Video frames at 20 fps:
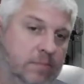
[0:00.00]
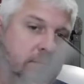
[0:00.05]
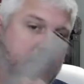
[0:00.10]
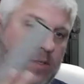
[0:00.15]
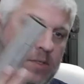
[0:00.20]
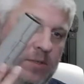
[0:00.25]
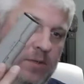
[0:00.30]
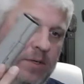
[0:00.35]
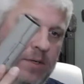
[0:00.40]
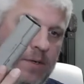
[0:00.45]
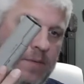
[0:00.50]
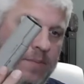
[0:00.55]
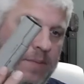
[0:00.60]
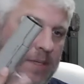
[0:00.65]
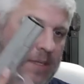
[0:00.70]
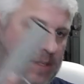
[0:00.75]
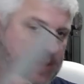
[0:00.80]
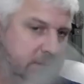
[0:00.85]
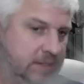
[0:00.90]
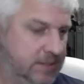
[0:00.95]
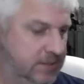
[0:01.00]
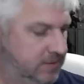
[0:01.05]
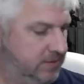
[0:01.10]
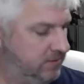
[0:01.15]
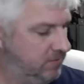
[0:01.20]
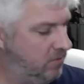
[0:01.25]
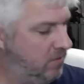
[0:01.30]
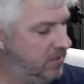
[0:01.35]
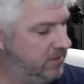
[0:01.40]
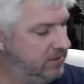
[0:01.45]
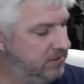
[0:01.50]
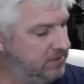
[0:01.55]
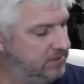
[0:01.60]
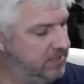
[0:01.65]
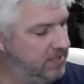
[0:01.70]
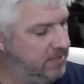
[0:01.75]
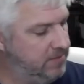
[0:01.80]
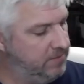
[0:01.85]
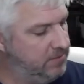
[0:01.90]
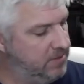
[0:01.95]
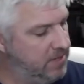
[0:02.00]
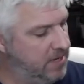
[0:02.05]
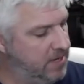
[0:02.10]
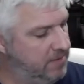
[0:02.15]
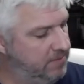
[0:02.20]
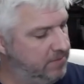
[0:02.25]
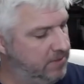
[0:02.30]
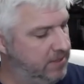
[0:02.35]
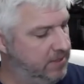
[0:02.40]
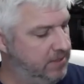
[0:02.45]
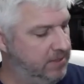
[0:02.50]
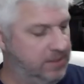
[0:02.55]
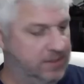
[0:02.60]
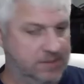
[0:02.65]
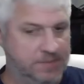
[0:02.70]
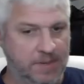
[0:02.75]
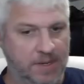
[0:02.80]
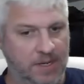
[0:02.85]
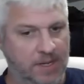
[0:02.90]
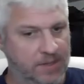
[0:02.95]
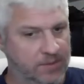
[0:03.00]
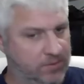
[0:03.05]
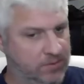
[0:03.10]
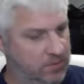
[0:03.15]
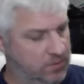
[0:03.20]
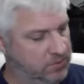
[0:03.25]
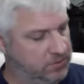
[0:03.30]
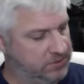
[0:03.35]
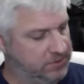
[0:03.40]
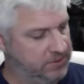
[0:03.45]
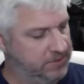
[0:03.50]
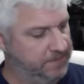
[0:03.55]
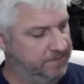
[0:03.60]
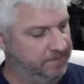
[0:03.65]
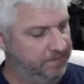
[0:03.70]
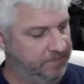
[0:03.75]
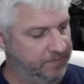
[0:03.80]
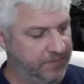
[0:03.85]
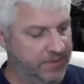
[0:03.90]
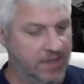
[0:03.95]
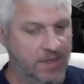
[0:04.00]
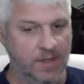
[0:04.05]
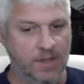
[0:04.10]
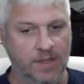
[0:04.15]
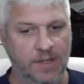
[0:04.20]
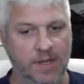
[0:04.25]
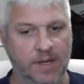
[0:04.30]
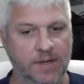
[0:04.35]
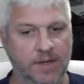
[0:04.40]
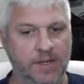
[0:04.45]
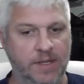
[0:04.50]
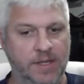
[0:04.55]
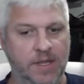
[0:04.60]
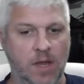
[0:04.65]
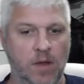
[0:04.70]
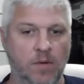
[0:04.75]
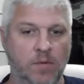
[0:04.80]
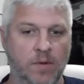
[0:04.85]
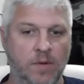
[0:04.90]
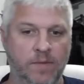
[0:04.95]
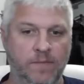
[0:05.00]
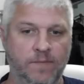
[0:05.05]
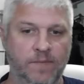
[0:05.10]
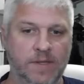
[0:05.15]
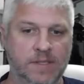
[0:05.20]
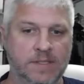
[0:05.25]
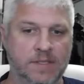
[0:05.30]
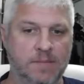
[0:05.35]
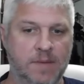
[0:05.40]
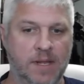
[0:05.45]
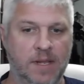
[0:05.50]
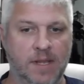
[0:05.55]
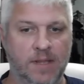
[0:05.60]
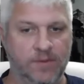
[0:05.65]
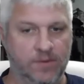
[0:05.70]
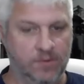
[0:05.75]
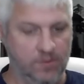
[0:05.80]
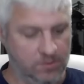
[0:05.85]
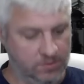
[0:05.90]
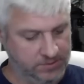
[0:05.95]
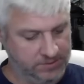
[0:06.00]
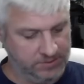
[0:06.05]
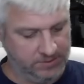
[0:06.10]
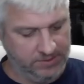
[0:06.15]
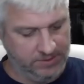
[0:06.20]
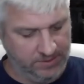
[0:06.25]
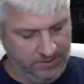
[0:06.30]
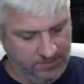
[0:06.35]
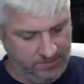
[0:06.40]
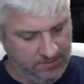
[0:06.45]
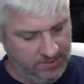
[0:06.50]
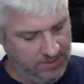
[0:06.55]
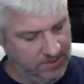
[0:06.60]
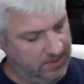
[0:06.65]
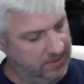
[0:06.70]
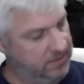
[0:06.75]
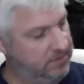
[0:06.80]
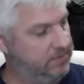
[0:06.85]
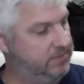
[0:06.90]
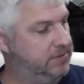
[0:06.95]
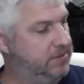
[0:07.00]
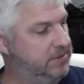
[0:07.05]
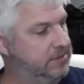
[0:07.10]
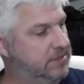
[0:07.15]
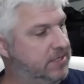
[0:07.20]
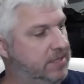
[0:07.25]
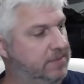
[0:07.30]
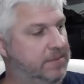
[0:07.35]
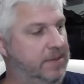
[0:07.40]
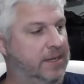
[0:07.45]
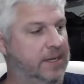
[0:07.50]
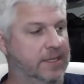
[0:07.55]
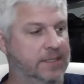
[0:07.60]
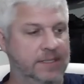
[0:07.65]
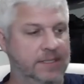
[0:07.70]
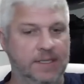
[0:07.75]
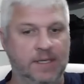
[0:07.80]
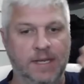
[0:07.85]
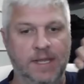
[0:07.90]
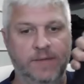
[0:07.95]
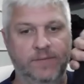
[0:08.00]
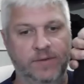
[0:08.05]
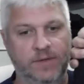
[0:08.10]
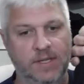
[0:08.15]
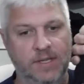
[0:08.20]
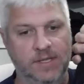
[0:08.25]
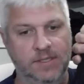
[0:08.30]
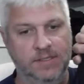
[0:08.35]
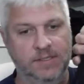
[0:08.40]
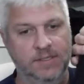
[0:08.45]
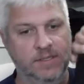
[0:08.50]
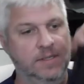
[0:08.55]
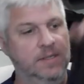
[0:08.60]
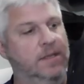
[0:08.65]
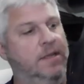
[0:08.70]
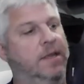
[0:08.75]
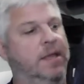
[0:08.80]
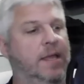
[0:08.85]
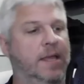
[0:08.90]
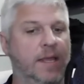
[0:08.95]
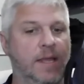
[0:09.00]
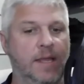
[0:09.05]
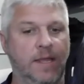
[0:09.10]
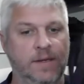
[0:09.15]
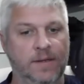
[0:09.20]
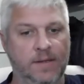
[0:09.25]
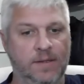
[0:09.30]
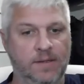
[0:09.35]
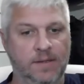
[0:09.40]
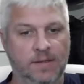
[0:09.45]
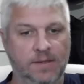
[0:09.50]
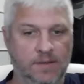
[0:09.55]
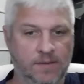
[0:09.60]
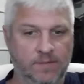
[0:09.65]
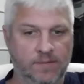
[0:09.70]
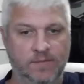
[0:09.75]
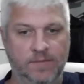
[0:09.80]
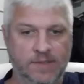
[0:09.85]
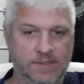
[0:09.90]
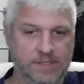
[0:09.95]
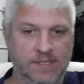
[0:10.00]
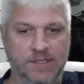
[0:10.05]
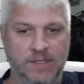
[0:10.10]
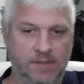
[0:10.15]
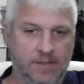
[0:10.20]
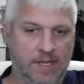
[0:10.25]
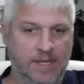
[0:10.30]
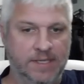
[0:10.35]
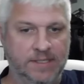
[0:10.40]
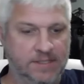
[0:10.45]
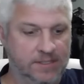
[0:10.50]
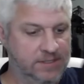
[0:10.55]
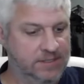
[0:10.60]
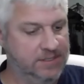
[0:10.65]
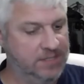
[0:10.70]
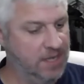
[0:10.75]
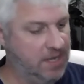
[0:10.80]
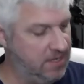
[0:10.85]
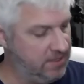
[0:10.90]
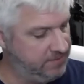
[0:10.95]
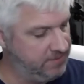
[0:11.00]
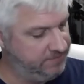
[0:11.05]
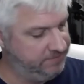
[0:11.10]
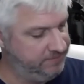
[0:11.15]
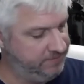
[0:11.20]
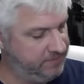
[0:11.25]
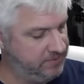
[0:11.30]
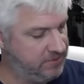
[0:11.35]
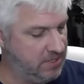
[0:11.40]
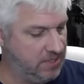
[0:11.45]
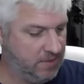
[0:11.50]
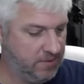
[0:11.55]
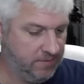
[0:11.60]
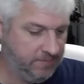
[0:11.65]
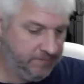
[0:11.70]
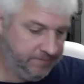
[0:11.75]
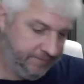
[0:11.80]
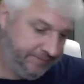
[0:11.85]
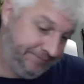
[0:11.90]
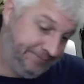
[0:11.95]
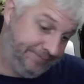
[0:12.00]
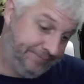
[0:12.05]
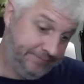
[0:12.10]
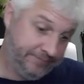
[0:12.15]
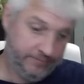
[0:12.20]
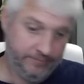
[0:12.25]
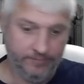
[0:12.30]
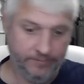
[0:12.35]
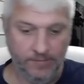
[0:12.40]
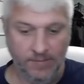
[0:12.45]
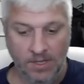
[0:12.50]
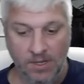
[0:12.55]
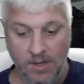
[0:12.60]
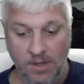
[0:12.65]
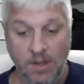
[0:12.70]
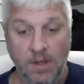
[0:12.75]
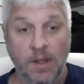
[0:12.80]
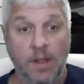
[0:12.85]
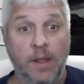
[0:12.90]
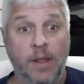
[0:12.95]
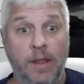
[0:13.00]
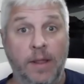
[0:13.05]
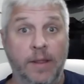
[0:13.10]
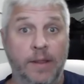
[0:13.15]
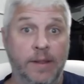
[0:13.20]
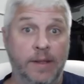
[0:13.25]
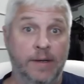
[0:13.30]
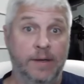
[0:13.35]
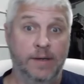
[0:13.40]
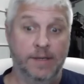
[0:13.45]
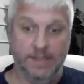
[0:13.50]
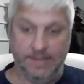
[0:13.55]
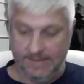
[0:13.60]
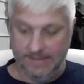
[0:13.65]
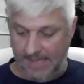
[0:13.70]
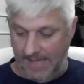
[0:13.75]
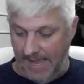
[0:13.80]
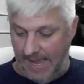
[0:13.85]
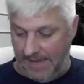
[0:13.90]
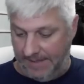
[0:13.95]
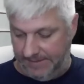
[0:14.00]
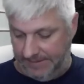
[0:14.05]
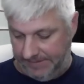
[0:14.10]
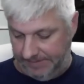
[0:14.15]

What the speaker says: trigger piece isn't quite the same or not, but here's my leather holster. There you go, fits in my leather holster too, just like my 1911 does. And fits in there nice and snug. So there is that.